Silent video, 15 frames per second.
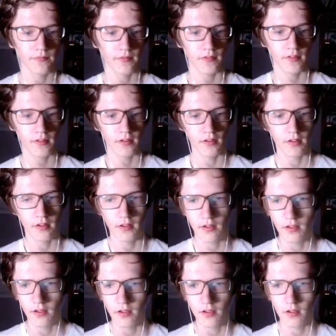I'll meet you at
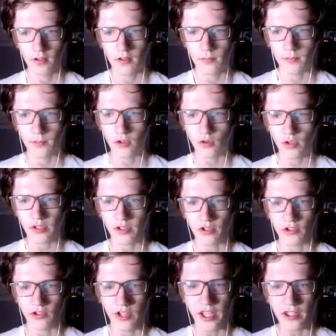the station. Meet you at
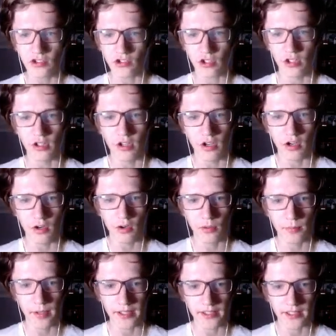the station.
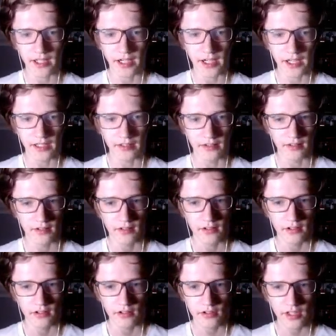Oh my god.
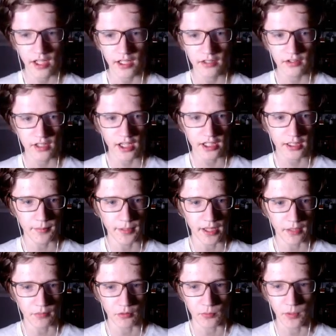You can't you can't give me
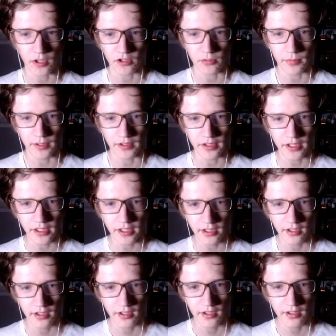that this responsibility.
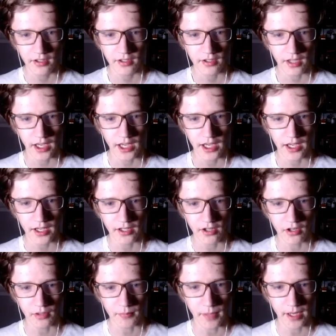Hang
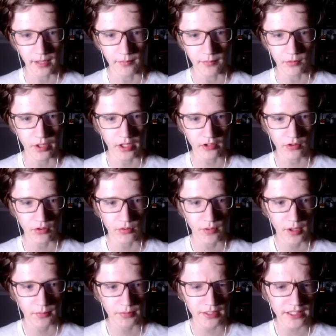on, man. Do not turn
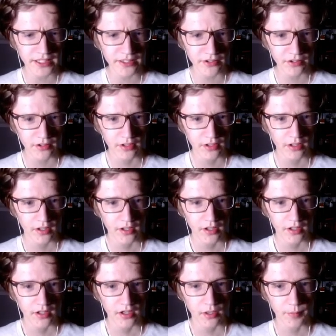around, please.
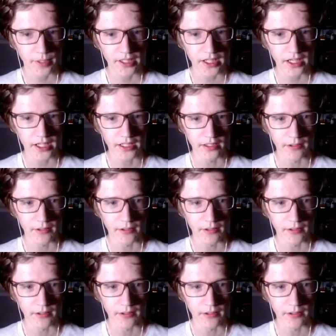Oh my god.